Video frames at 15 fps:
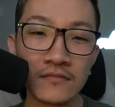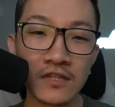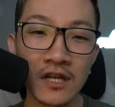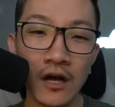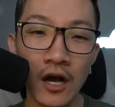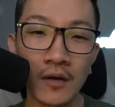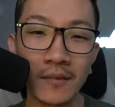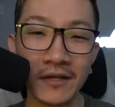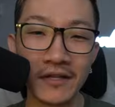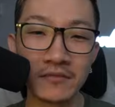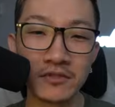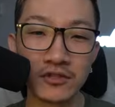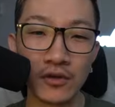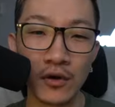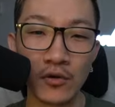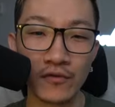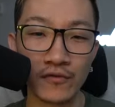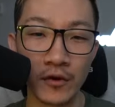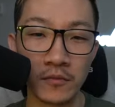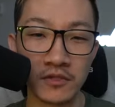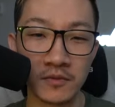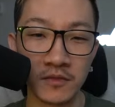I think I'm just going to
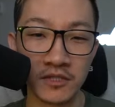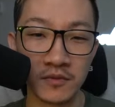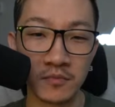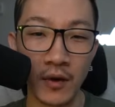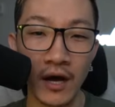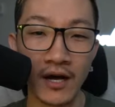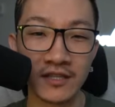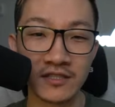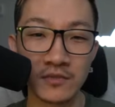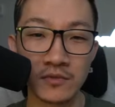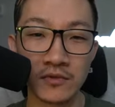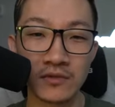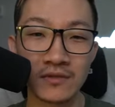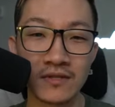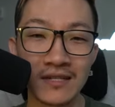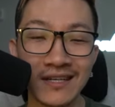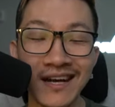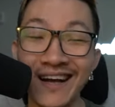overfarm as much as possible.